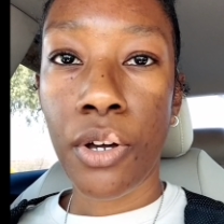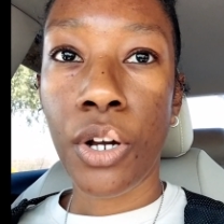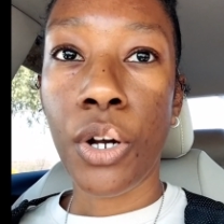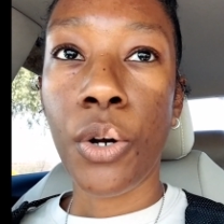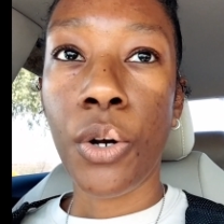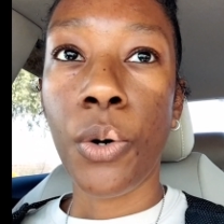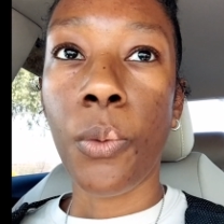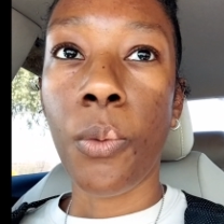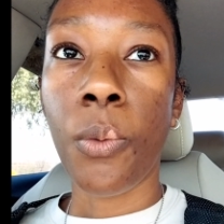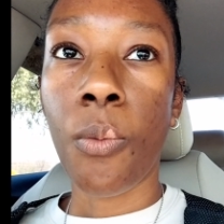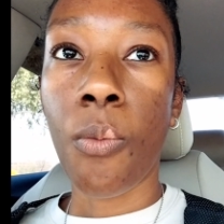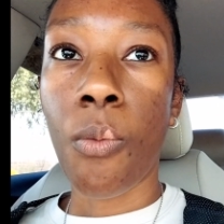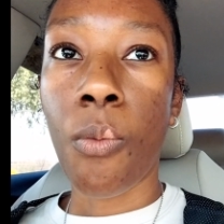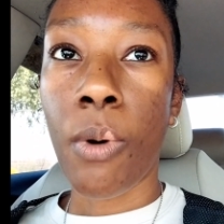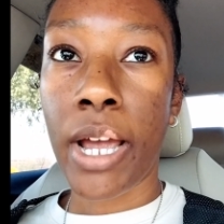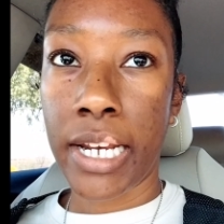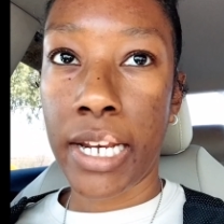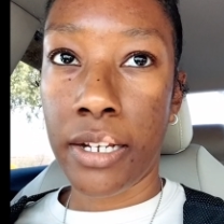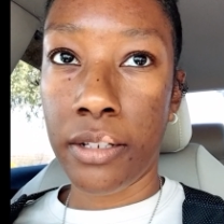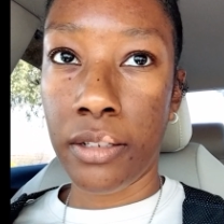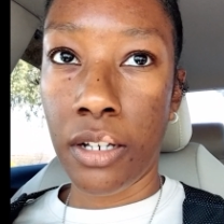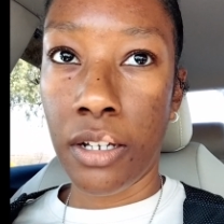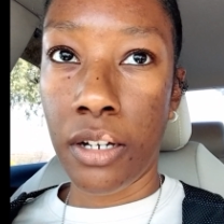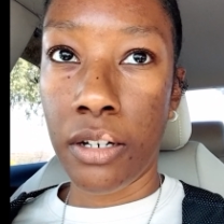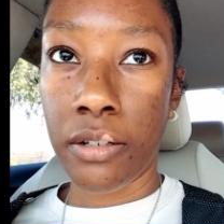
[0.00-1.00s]
wait a
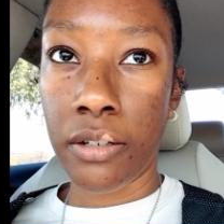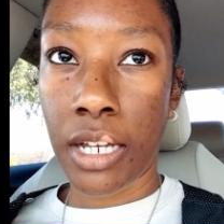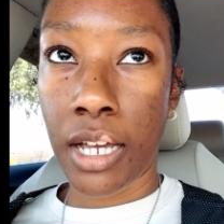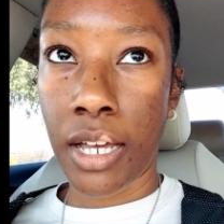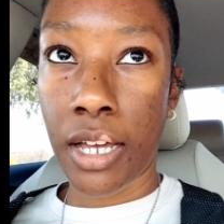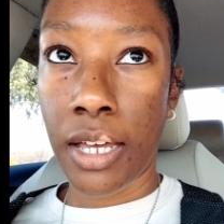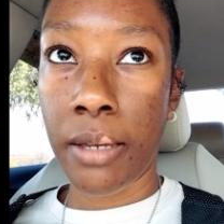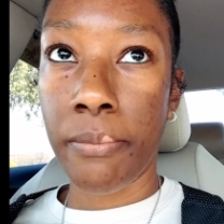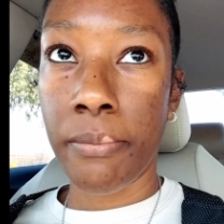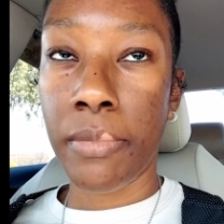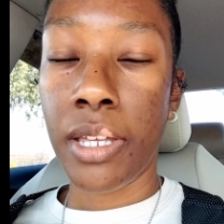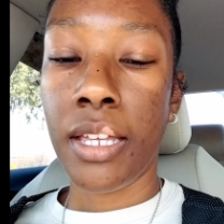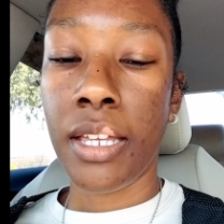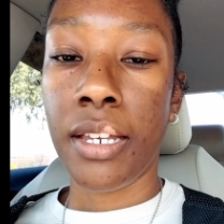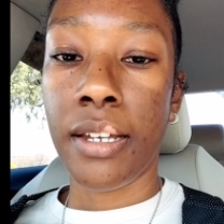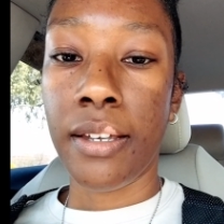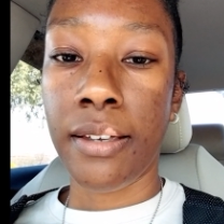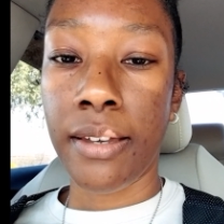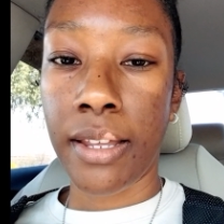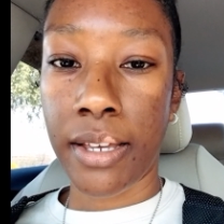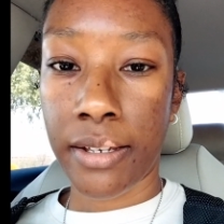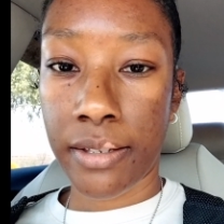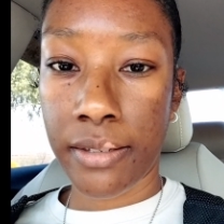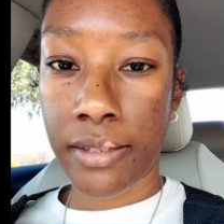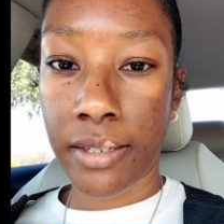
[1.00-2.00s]
long time.
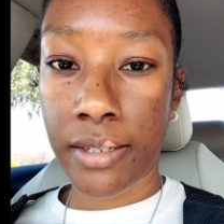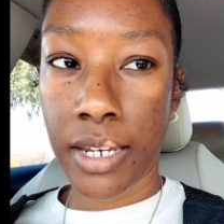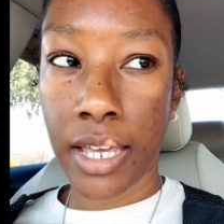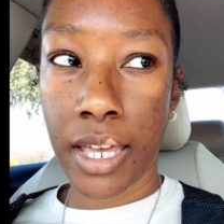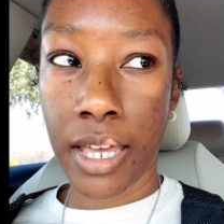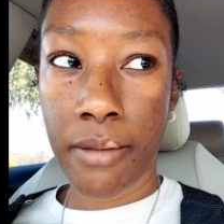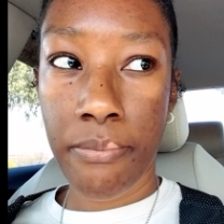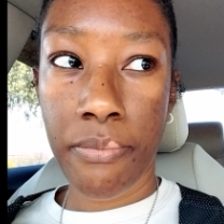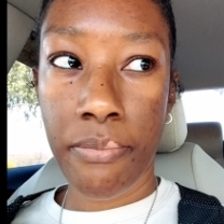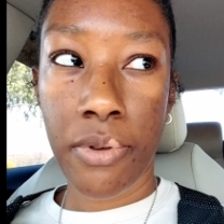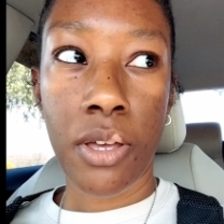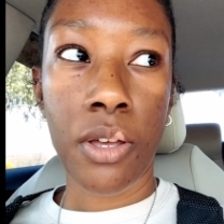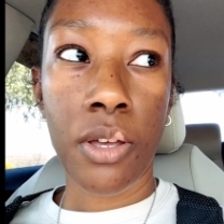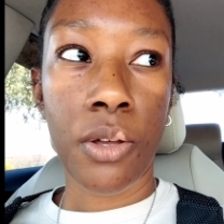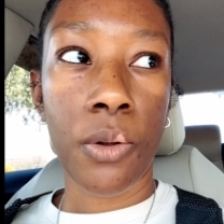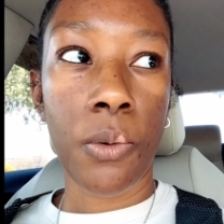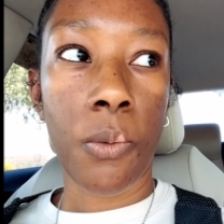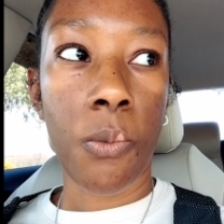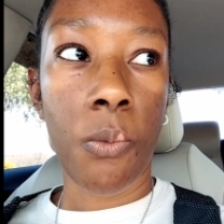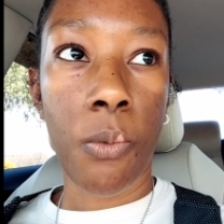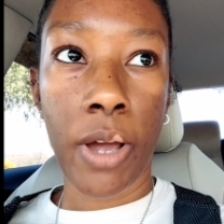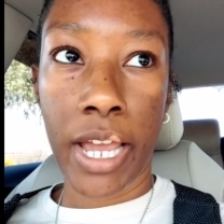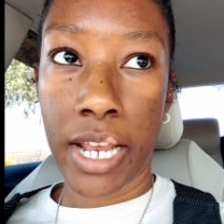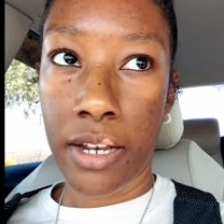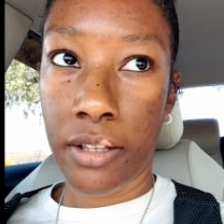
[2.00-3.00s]
Next step,
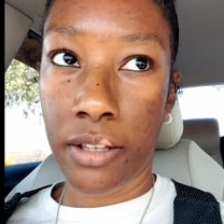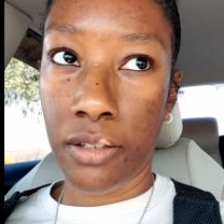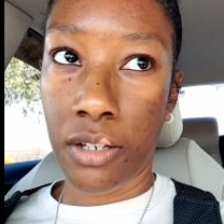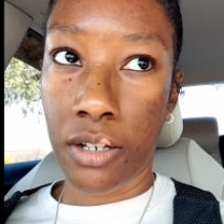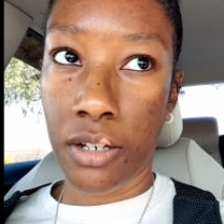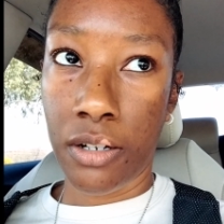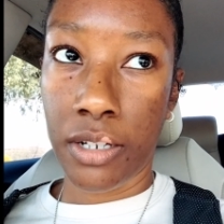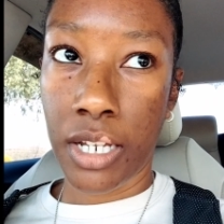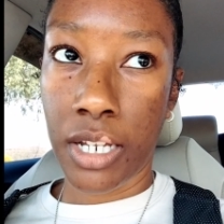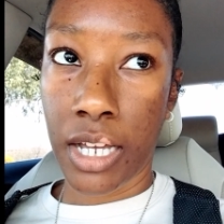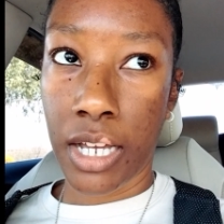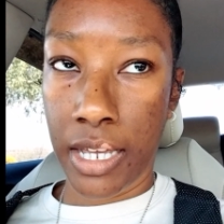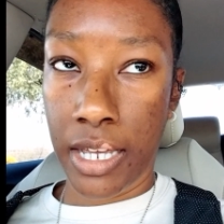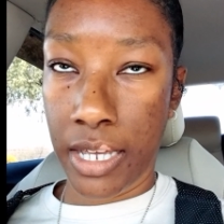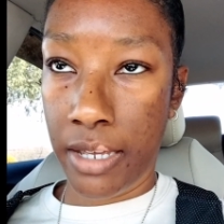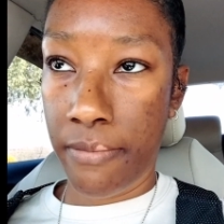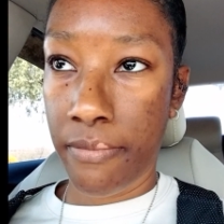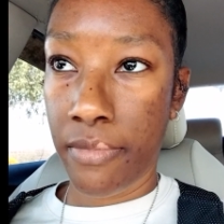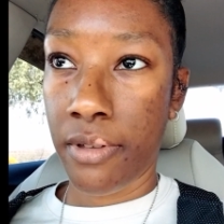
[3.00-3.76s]
wait a long time.